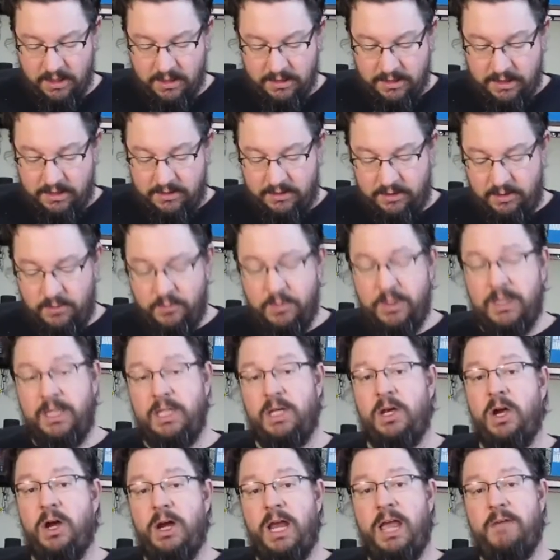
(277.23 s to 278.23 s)
they
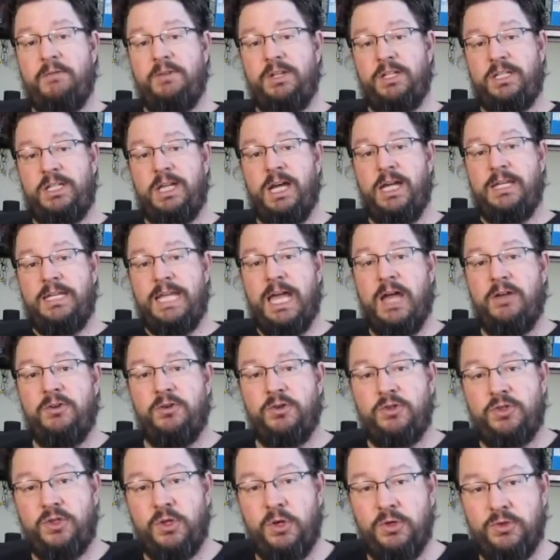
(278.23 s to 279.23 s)
really are having to cut down
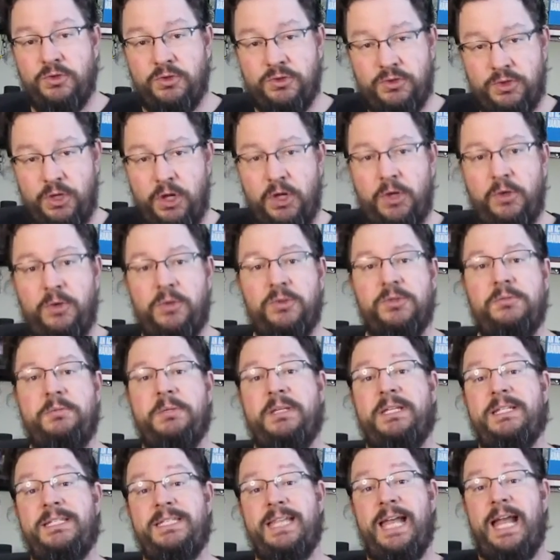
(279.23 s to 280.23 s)
your social circles
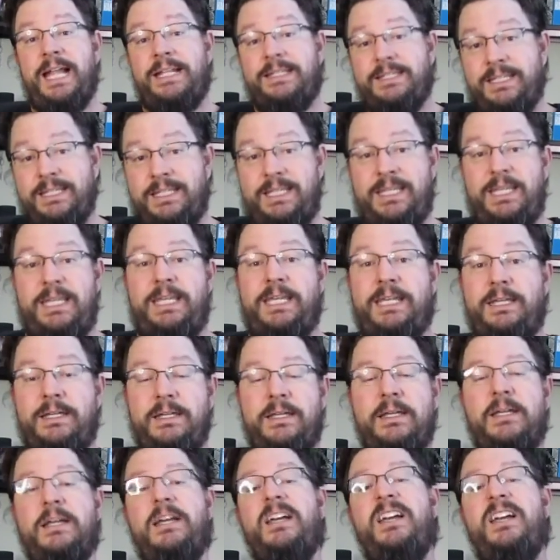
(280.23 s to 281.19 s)
because that's the key.